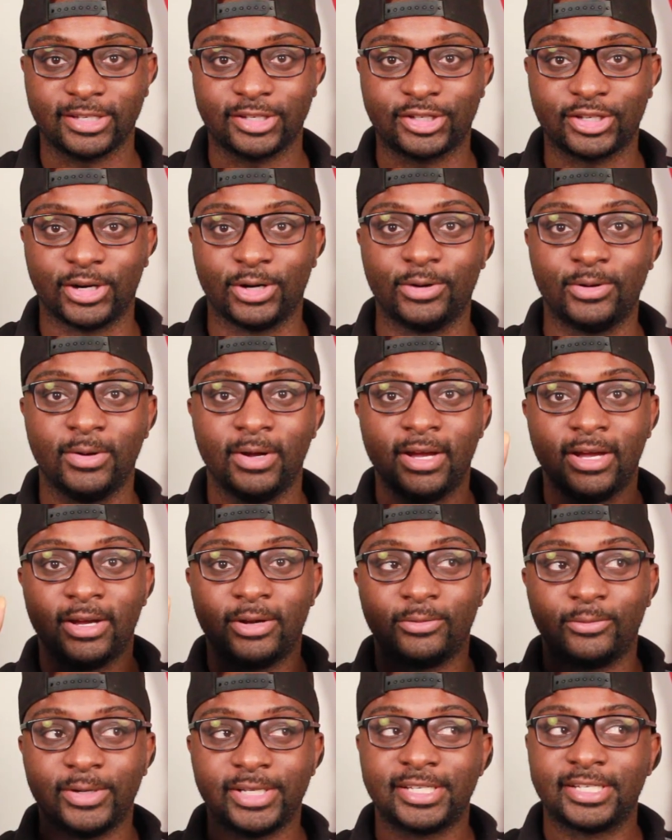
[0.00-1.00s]
So
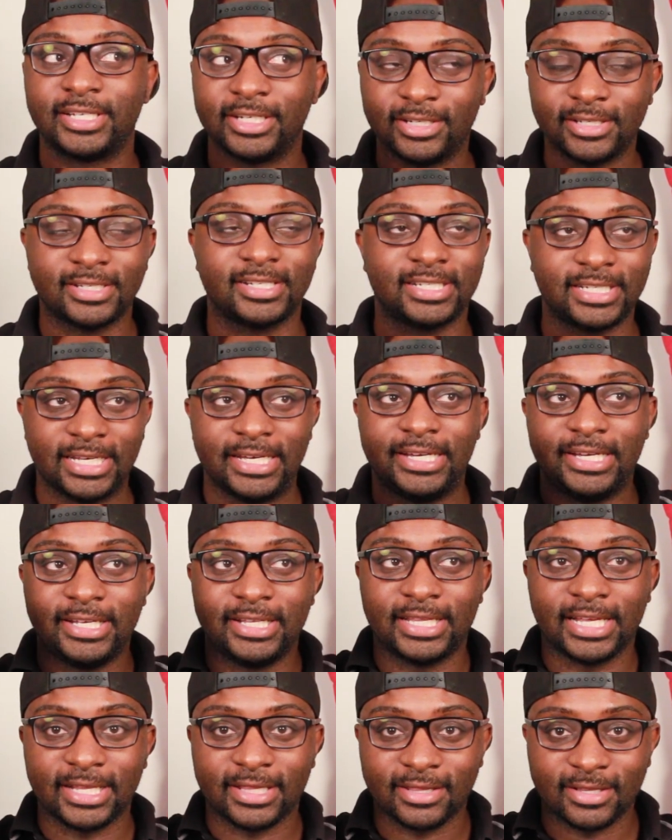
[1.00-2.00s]
we still
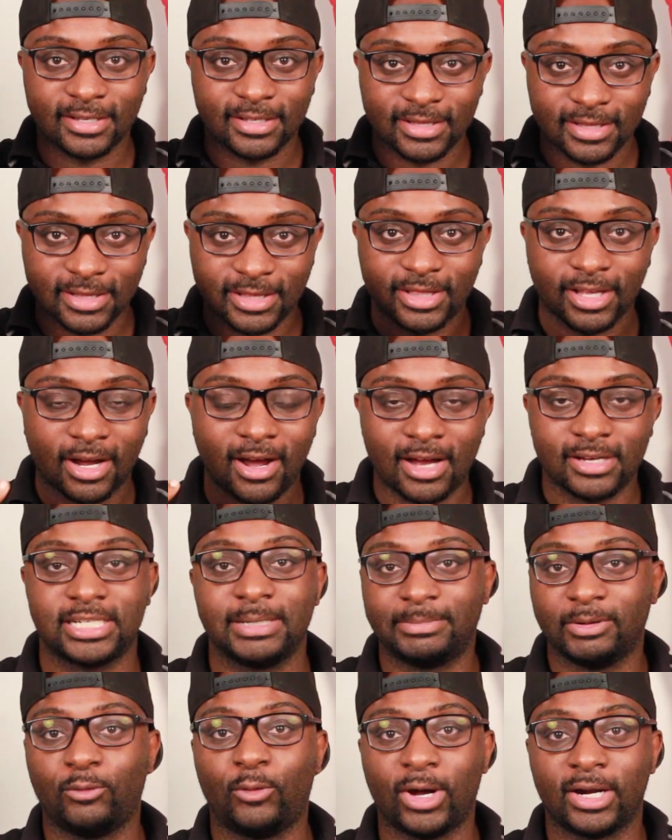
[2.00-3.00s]
see that the
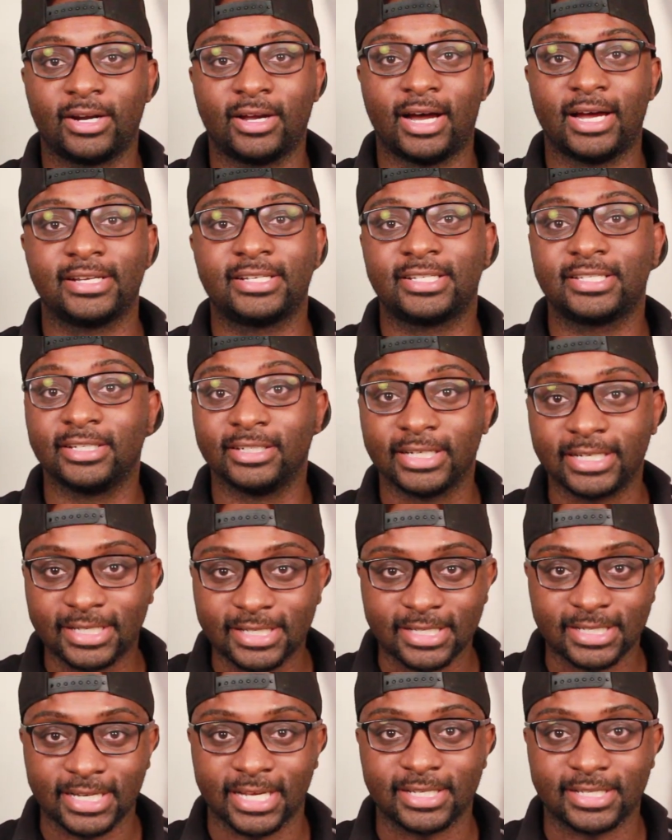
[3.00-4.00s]
concept of one God still
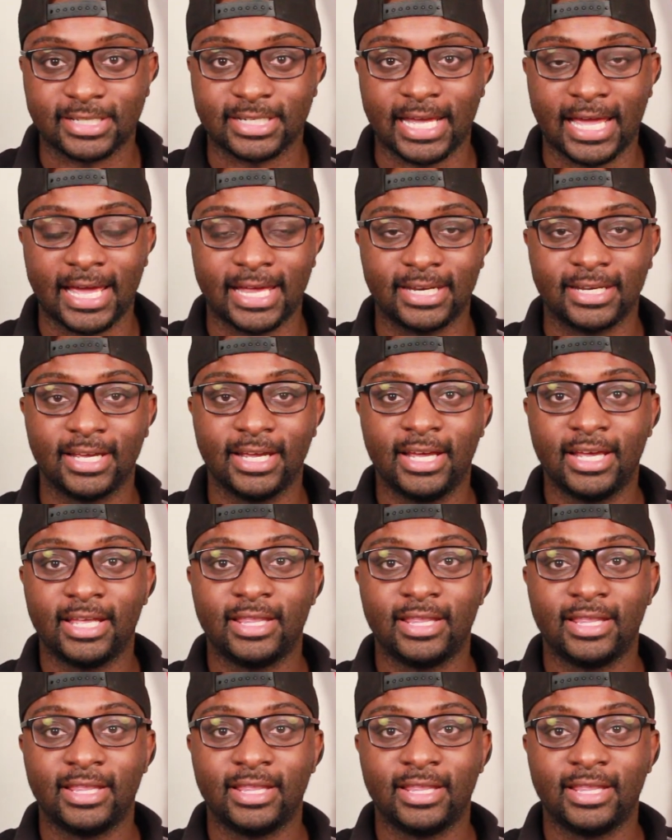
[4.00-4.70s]
exists, and